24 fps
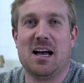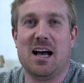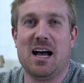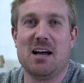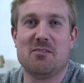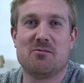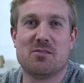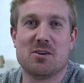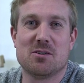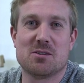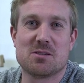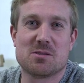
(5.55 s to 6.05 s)
Hi,
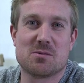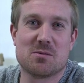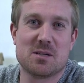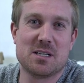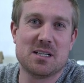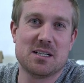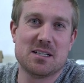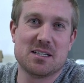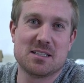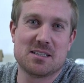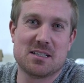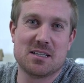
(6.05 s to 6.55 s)
folks. We're
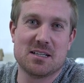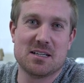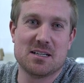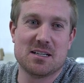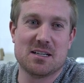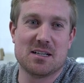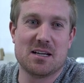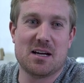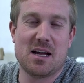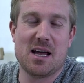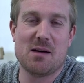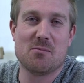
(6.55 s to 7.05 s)
here at
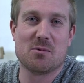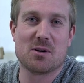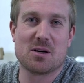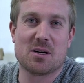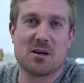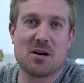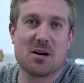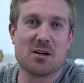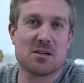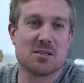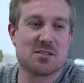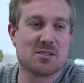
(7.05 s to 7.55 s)
the Emmerich
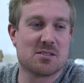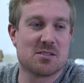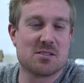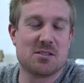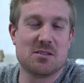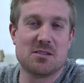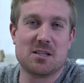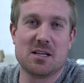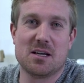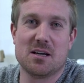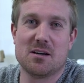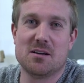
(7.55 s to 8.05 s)
Art
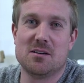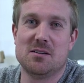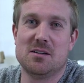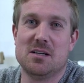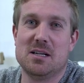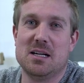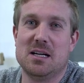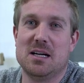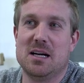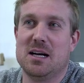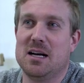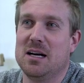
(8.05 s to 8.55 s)
Studio
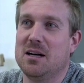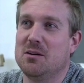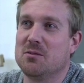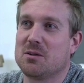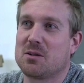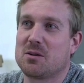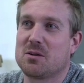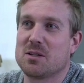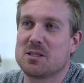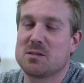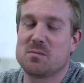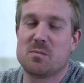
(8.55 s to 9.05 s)
uh,
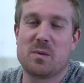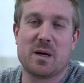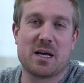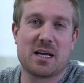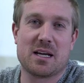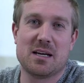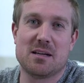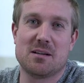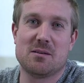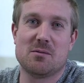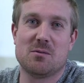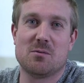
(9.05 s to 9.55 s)
with Chris
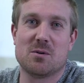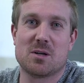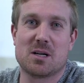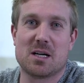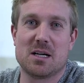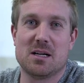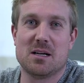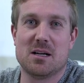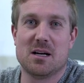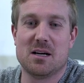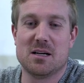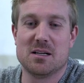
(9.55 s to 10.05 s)
Pickett
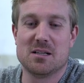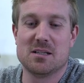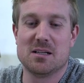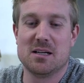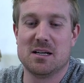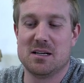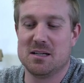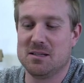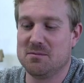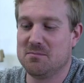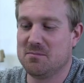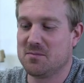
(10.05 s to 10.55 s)
working on
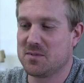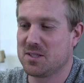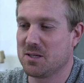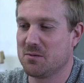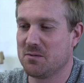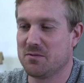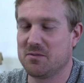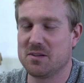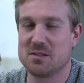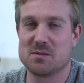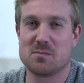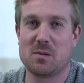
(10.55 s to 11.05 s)
um,
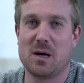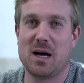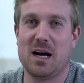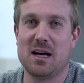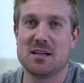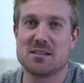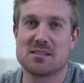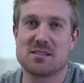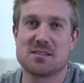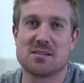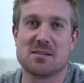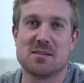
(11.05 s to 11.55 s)
some of his
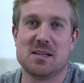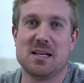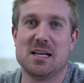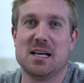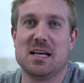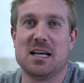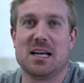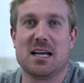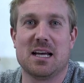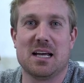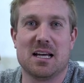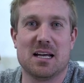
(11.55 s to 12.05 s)
pots.
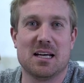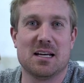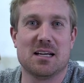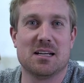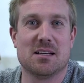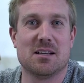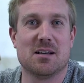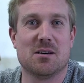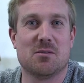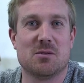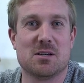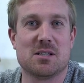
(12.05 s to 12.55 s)

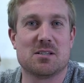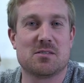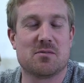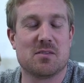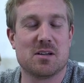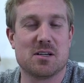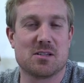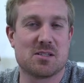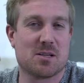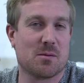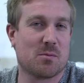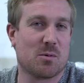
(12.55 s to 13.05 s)
And uh, we just
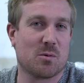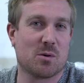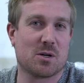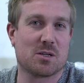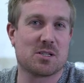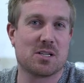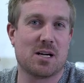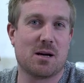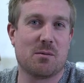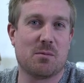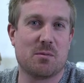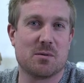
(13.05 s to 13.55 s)
finished up a
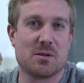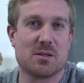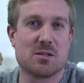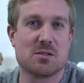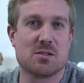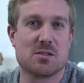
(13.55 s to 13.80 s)
workshop with the